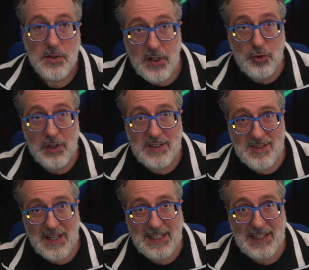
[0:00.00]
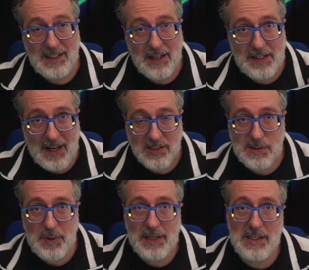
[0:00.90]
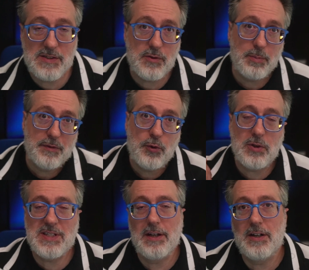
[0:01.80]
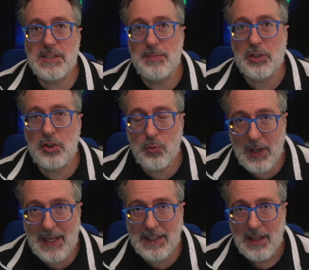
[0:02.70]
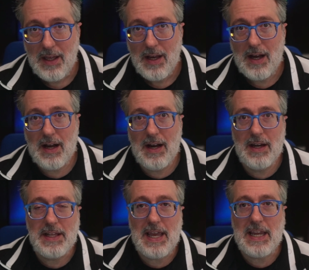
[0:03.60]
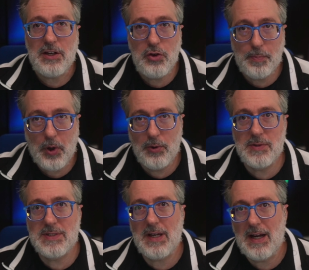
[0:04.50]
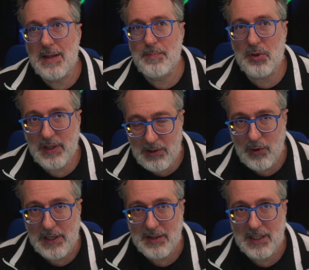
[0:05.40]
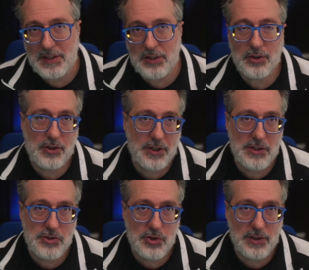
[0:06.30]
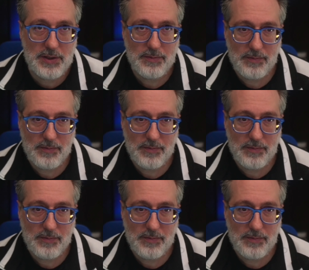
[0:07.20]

So another exciting announcement is from the folks at Ultimate QA on a new post on Playwright that I think you're going to enjoy.